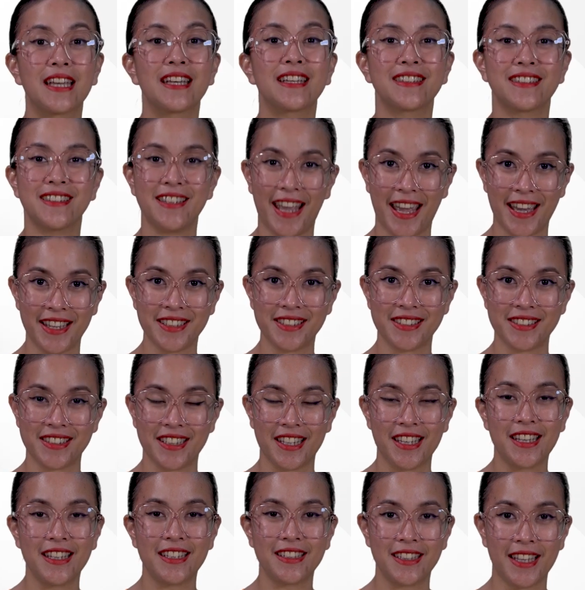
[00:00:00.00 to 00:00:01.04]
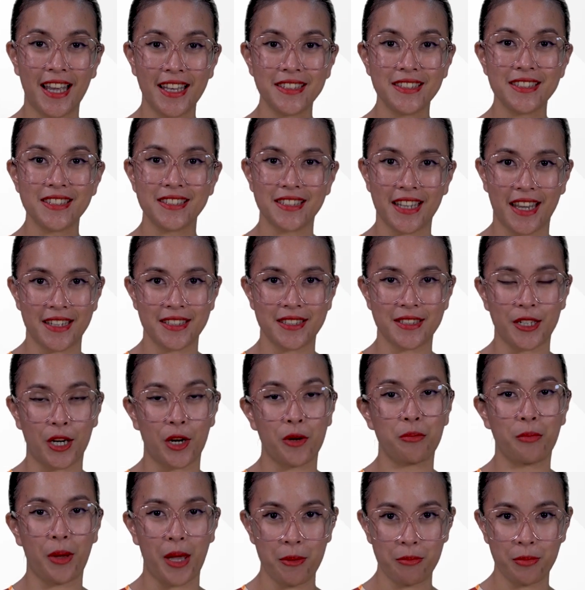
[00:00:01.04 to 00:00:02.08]
Next, let's test our
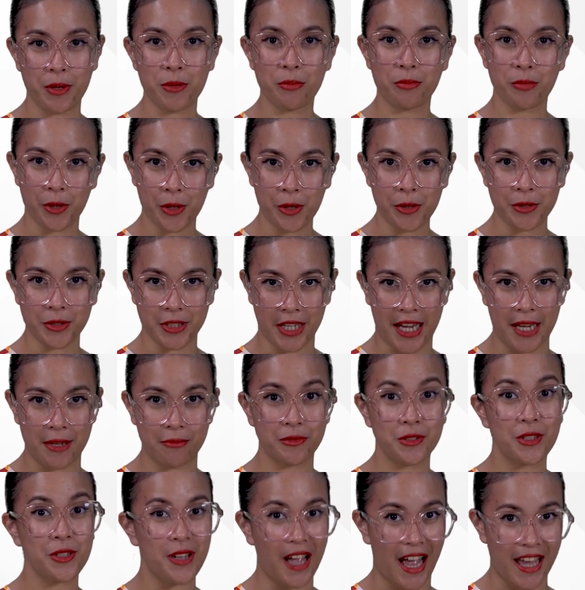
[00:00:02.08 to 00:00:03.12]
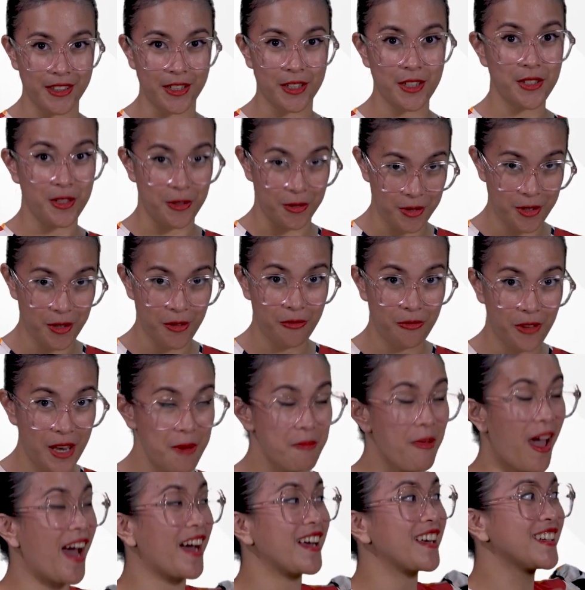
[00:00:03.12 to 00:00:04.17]
paper prototype to gather user
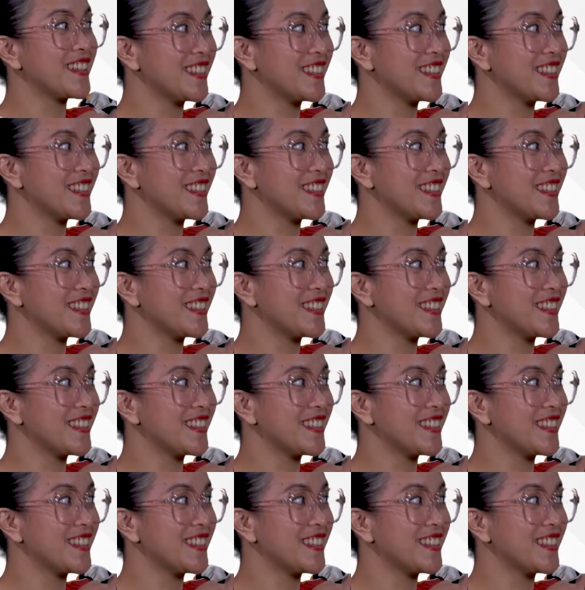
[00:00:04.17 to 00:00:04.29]
feedback.